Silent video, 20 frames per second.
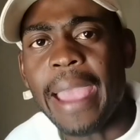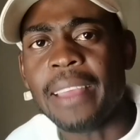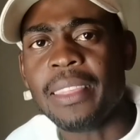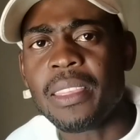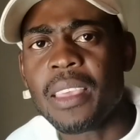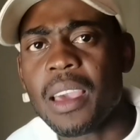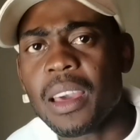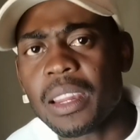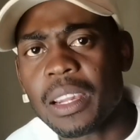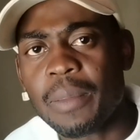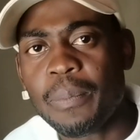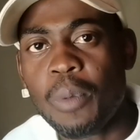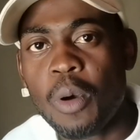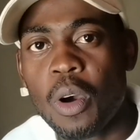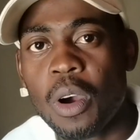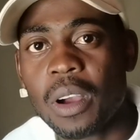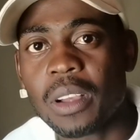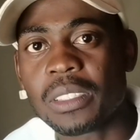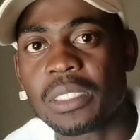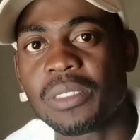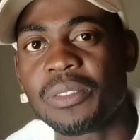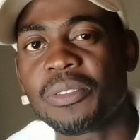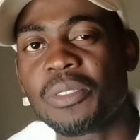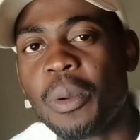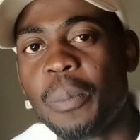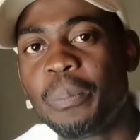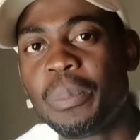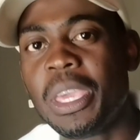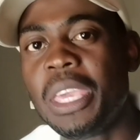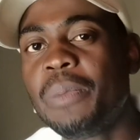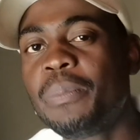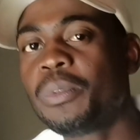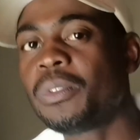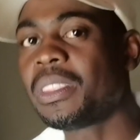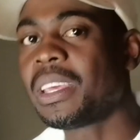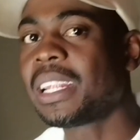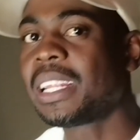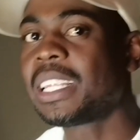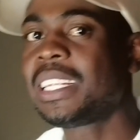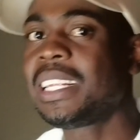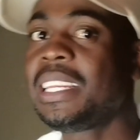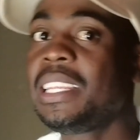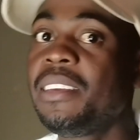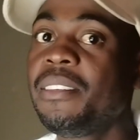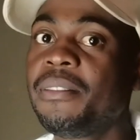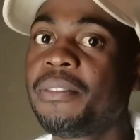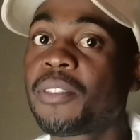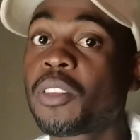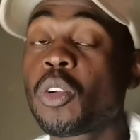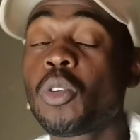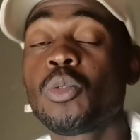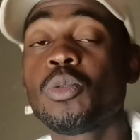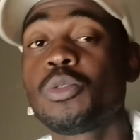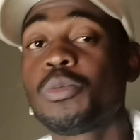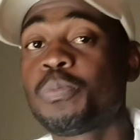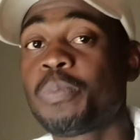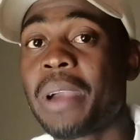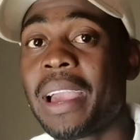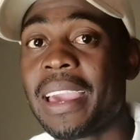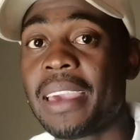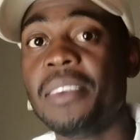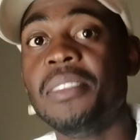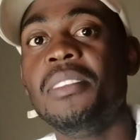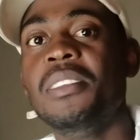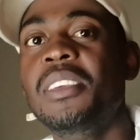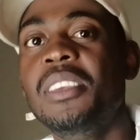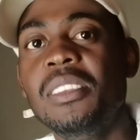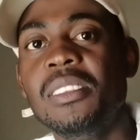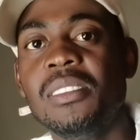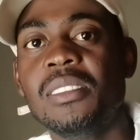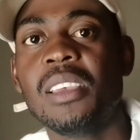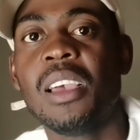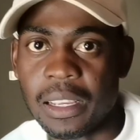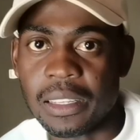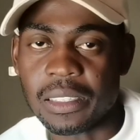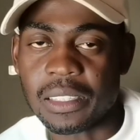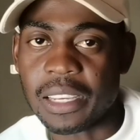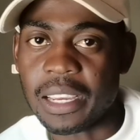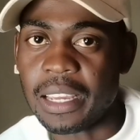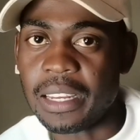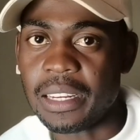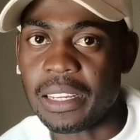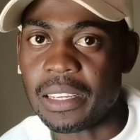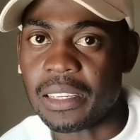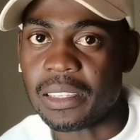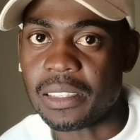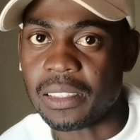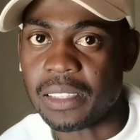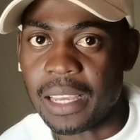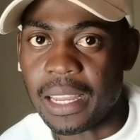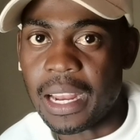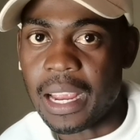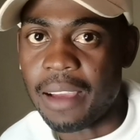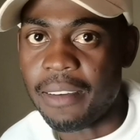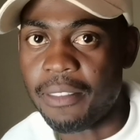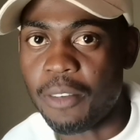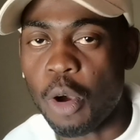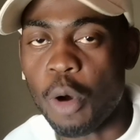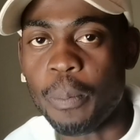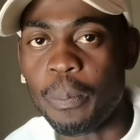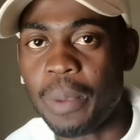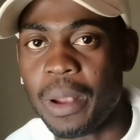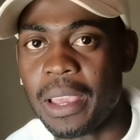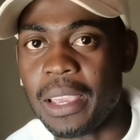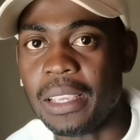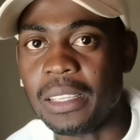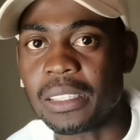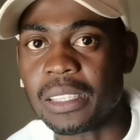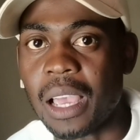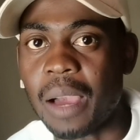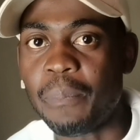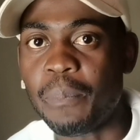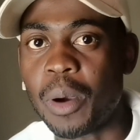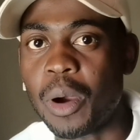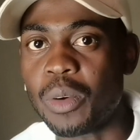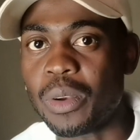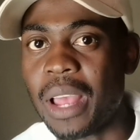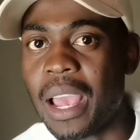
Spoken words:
And there are reports from people that live close by these antennas that have complaints about